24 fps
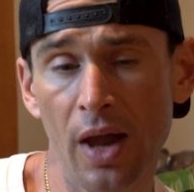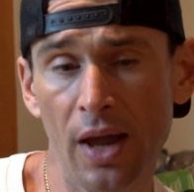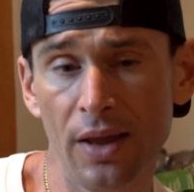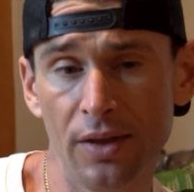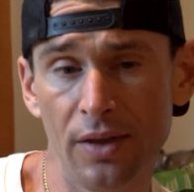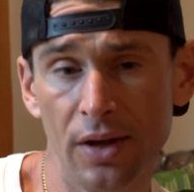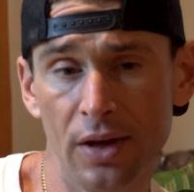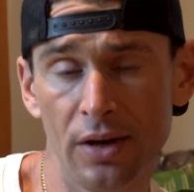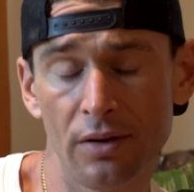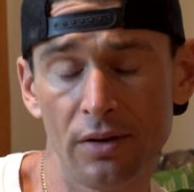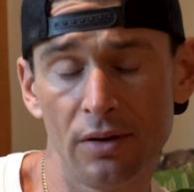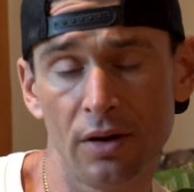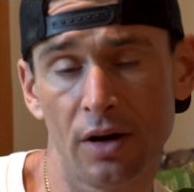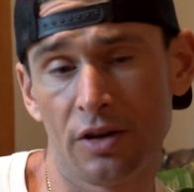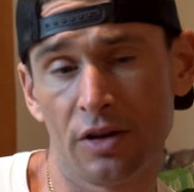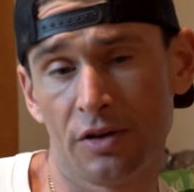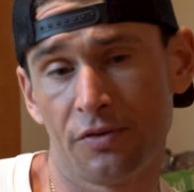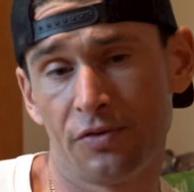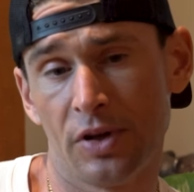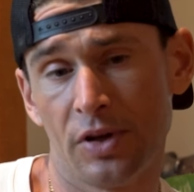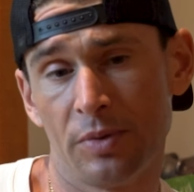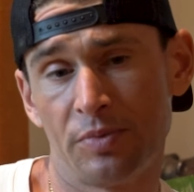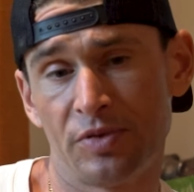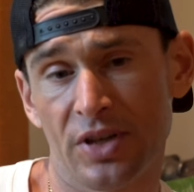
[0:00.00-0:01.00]
and then
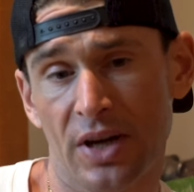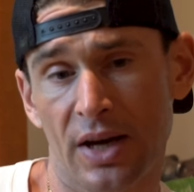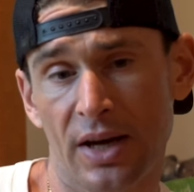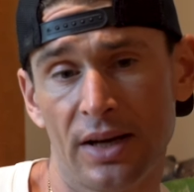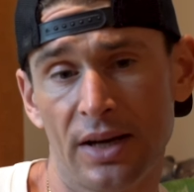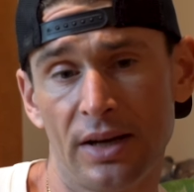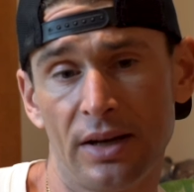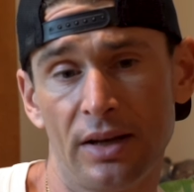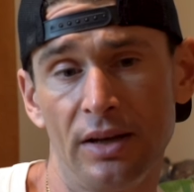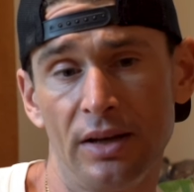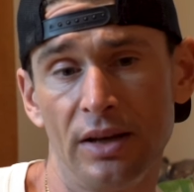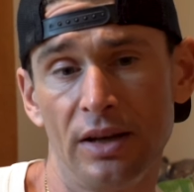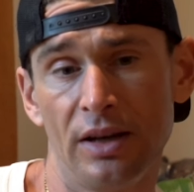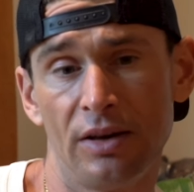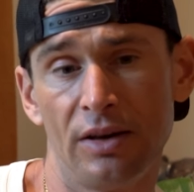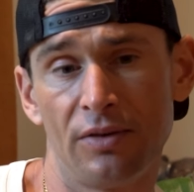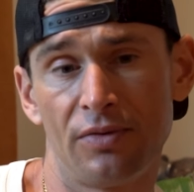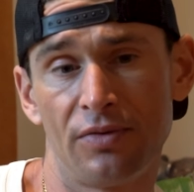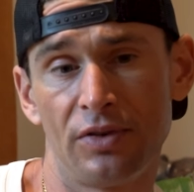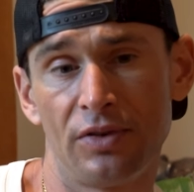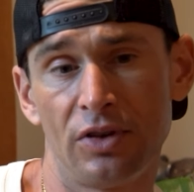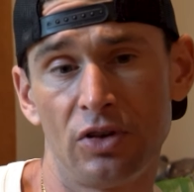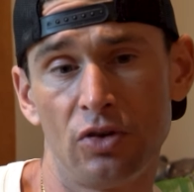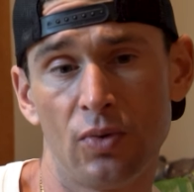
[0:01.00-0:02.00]
on the flip side,
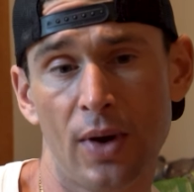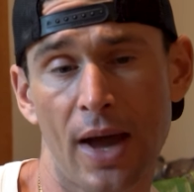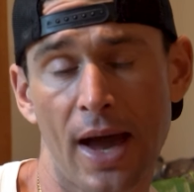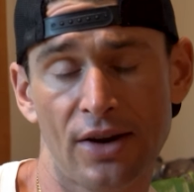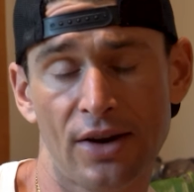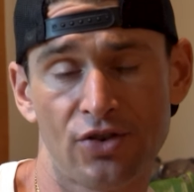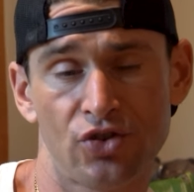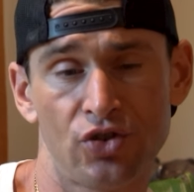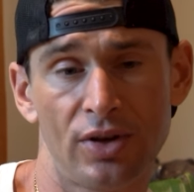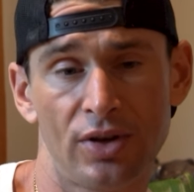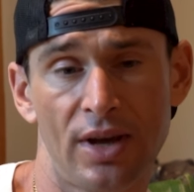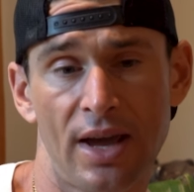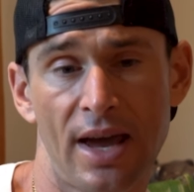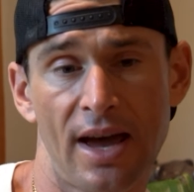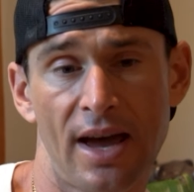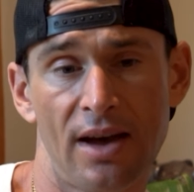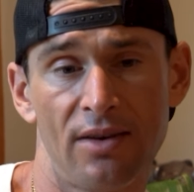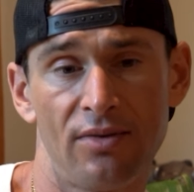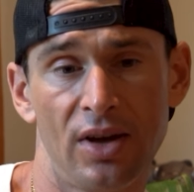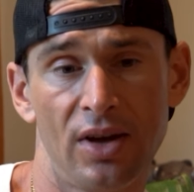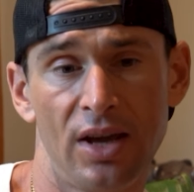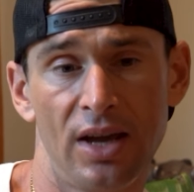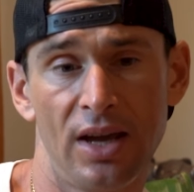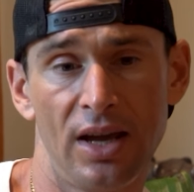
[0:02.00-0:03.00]
if you actually
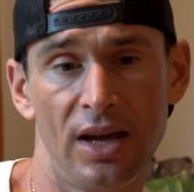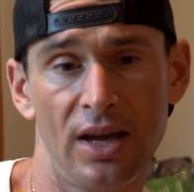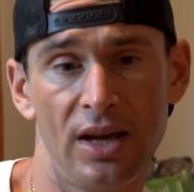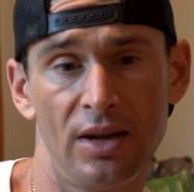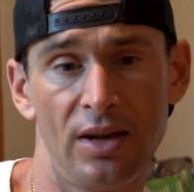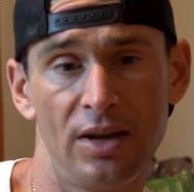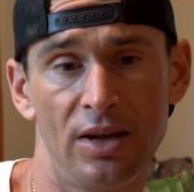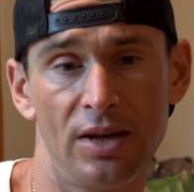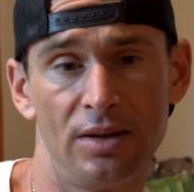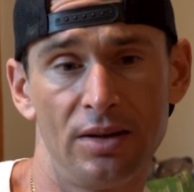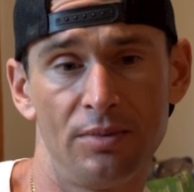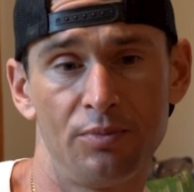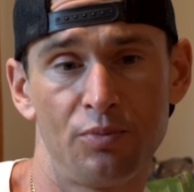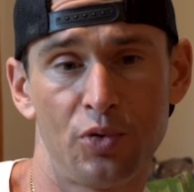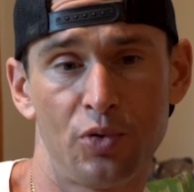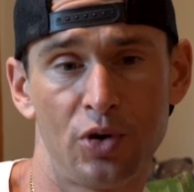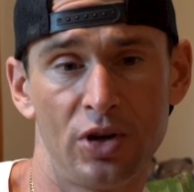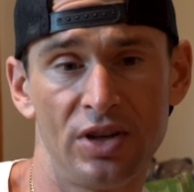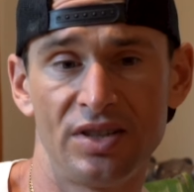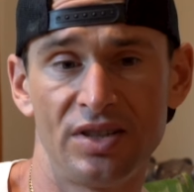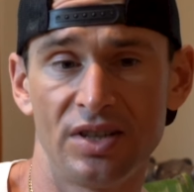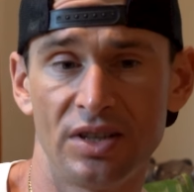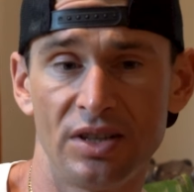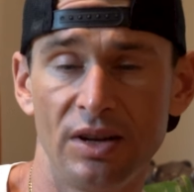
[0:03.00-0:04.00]
have a
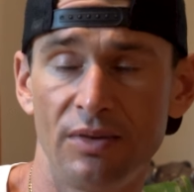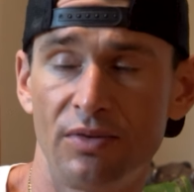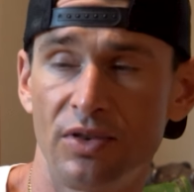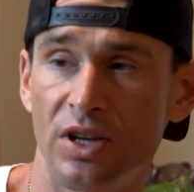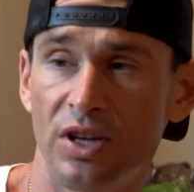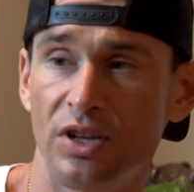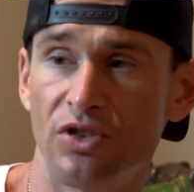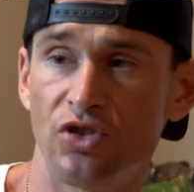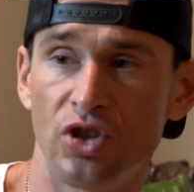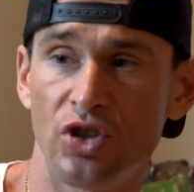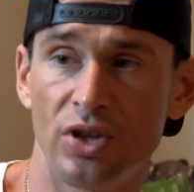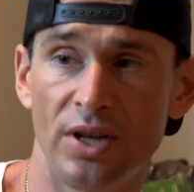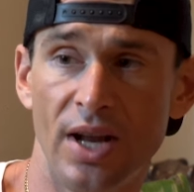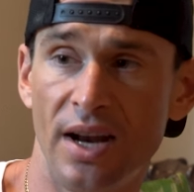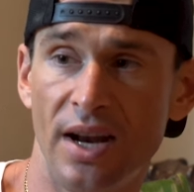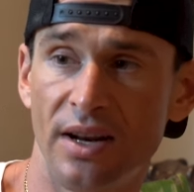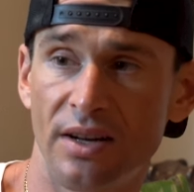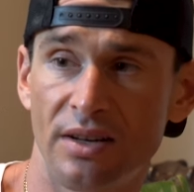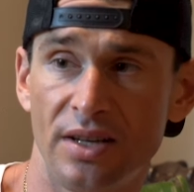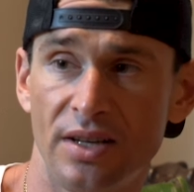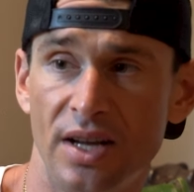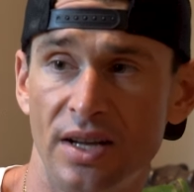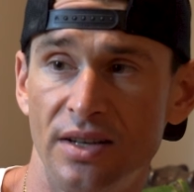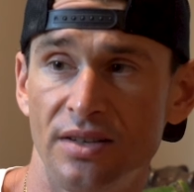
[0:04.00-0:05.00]
pretty significant
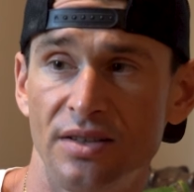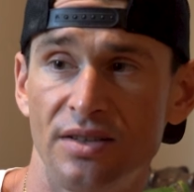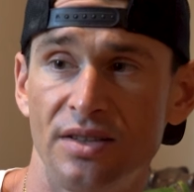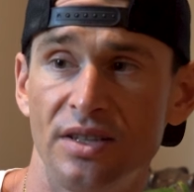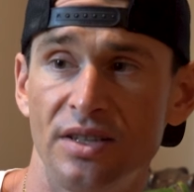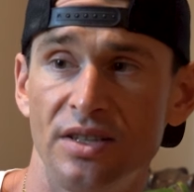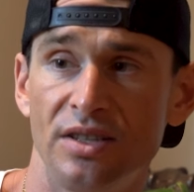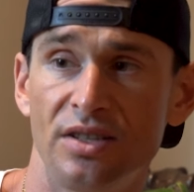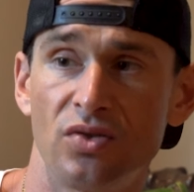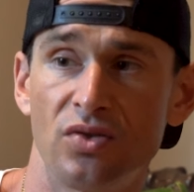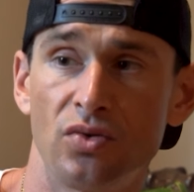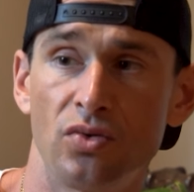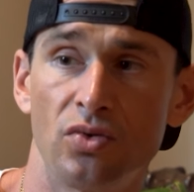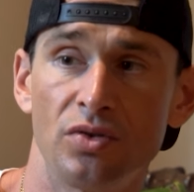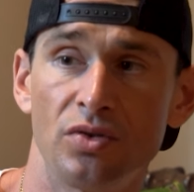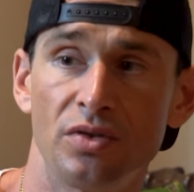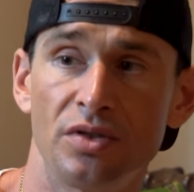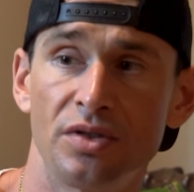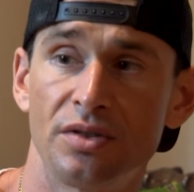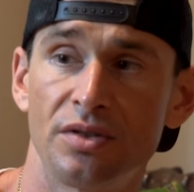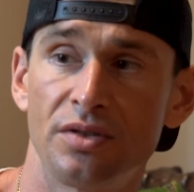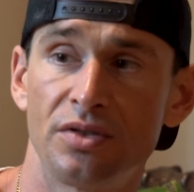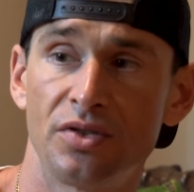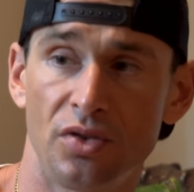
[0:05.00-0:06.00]
genetic tendencies
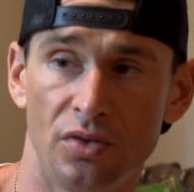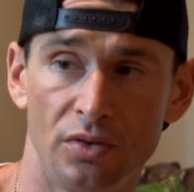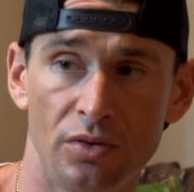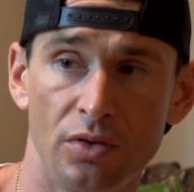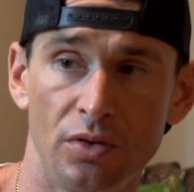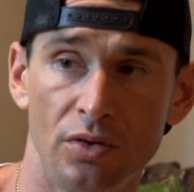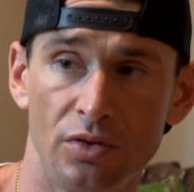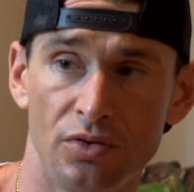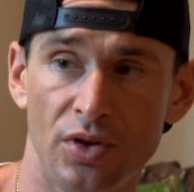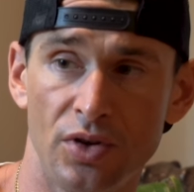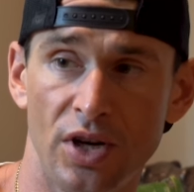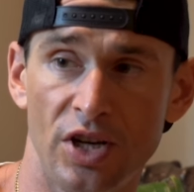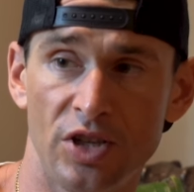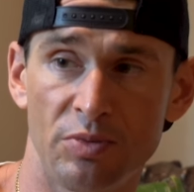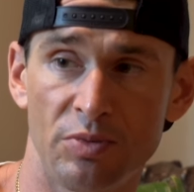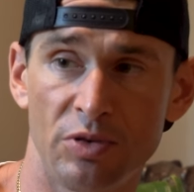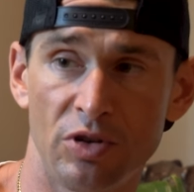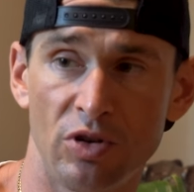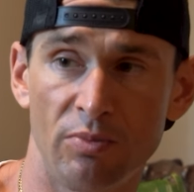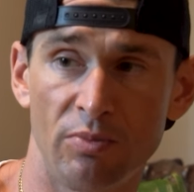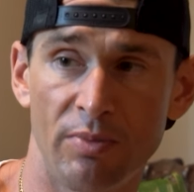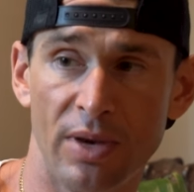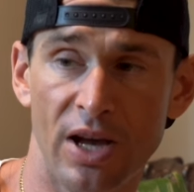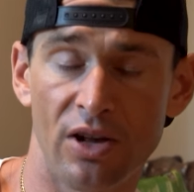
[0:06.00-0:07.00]
towards certain
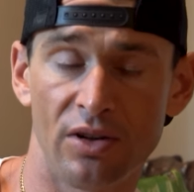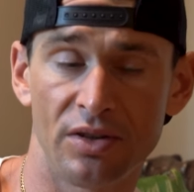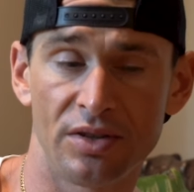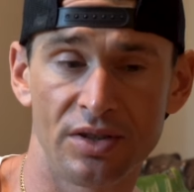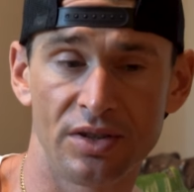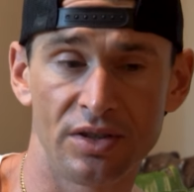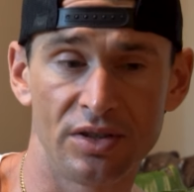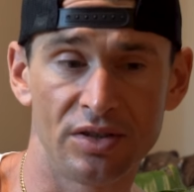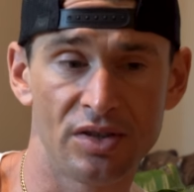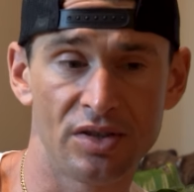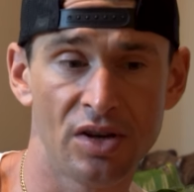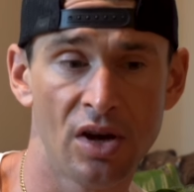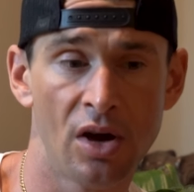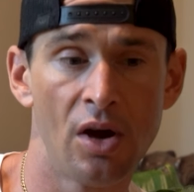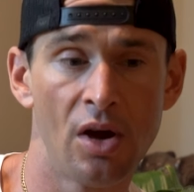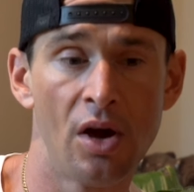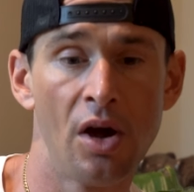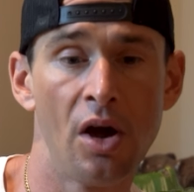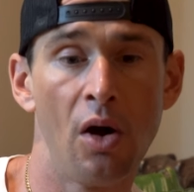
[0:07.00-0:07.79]
neurotransmitter imbalances,